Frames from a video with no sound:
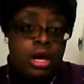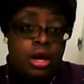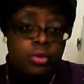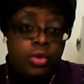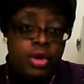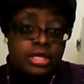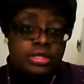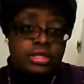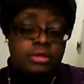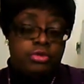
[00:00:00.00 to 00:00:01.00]

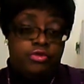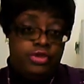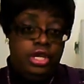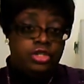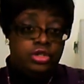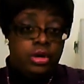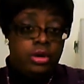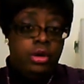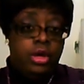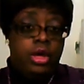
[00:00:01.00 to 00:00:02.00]
request the
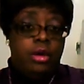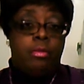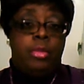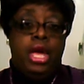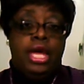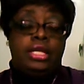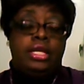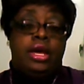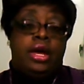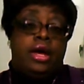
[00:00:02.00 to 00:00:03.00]
Provigil, but
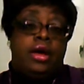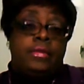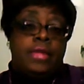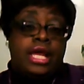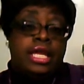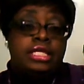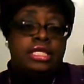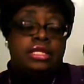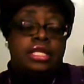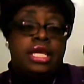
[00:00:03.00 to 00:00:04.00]
I guess
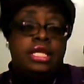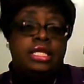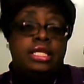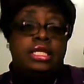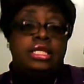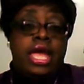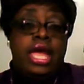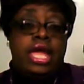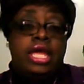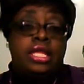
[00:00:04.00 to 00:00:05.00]
at the end of the
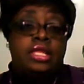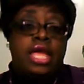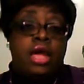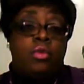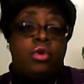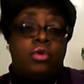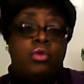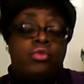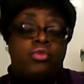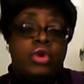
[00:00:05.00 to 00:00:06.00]
day, that
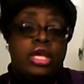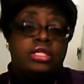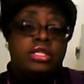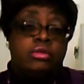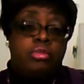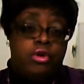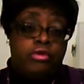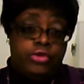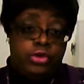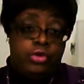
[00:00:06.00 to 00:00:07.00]
will rest in the
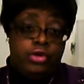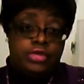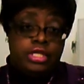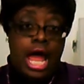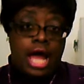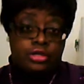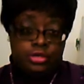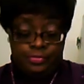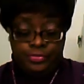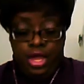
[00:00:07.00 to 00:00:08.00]
purview of the
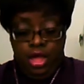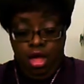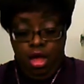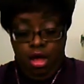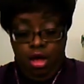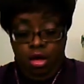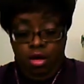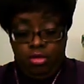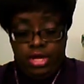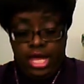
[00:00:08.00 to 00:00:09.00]
doctor.
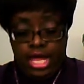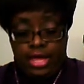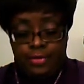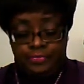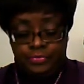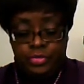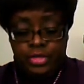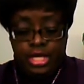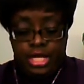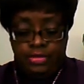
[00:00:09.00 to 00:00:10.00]
Okay,
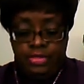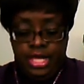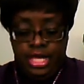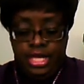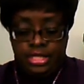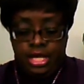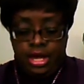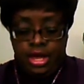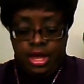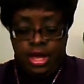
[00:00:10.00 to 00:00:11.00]
and then
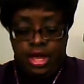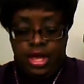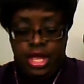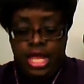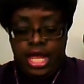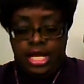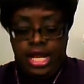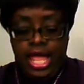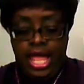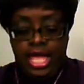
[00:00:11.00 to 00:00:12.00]
it
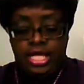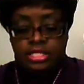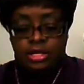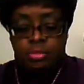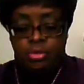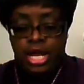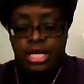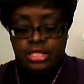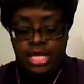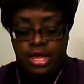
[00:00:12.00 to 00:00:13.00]
has a
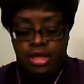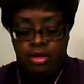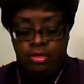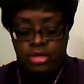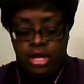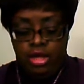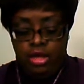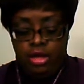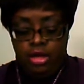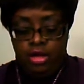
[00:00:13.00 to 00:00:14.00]
breakdown
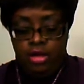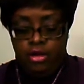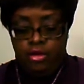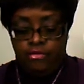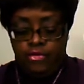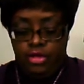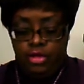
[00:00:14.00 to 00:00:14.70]
of